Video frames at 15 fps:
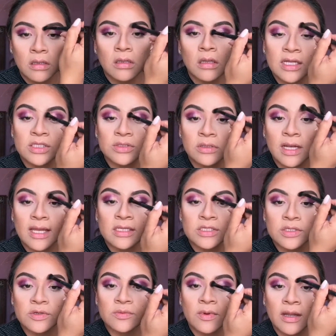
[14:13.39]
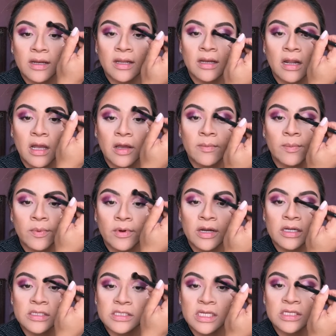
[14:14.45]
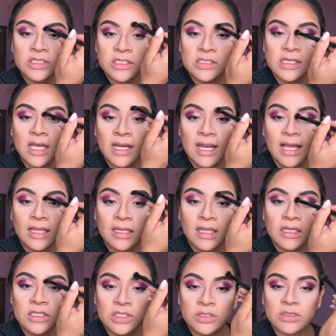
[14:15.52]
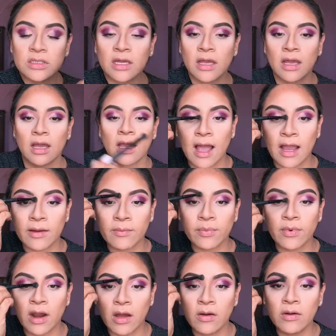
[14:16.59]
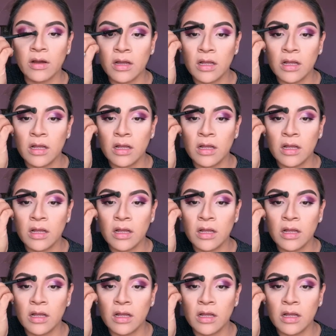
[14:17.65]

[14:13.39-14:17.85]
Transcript: I do like to run it upwards and just connect it to the eyebrow